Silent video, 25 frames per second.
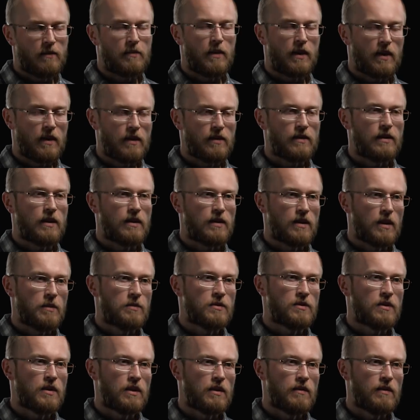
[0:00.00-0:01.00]
and
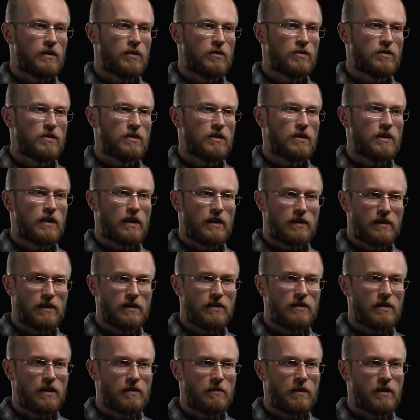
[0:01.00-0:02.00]
Oktyabrskaya
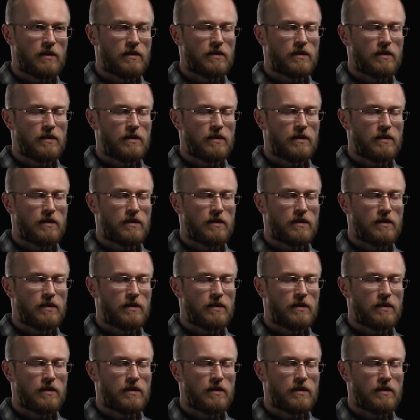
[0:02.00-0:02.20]
Revolutsiya, were in